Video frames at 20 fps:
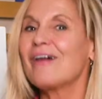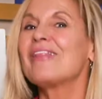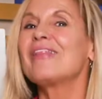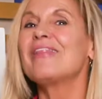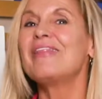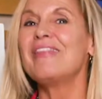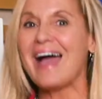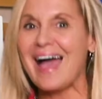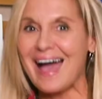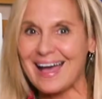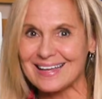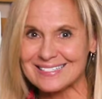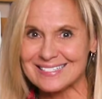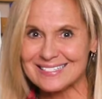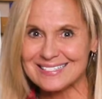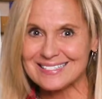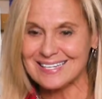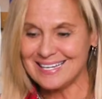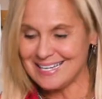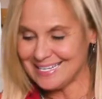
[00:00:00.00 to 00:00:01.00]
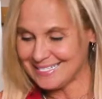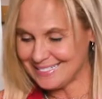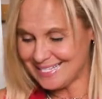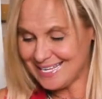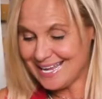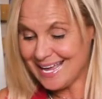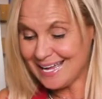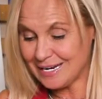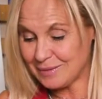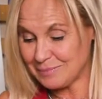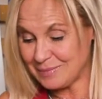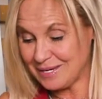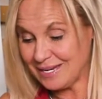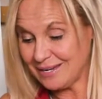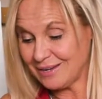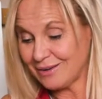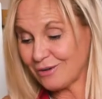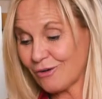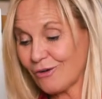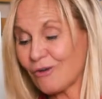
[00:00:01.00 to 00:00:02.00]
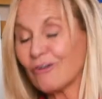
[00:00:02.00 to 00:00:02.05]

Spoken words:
That is the enemy